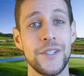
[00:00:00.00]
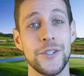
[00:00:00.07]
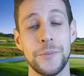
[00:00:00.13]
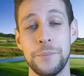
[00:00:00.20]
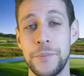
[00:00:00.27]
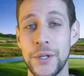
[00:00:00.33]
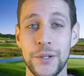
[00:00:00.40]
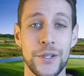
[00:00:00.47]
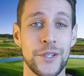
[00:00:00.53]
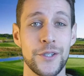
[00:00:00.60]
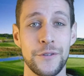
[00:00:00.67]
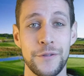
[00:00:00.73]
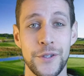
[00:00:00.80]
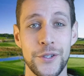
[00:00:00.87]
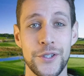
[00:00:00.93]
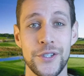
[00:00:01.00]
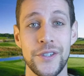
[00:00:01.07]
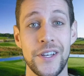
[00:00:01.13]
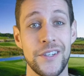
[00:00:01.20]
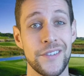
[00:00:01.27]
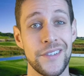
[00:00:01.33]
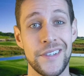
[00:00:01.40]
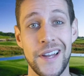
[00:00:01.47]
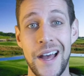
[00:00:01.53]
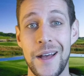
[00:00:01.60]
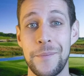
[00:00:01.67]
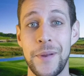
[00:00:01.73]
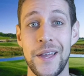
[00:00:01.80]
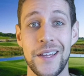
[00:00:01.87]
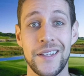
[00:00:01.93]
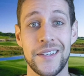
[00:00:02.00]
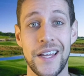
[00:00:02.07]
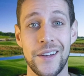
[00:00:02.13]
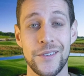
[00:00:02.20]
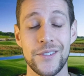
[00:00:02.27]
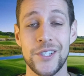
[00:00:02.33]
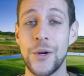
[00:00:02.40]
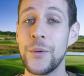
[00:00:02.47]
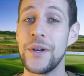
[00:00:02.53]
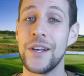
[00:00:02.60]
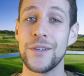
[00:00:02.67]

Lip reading: you're building your future, and you're not paying down someone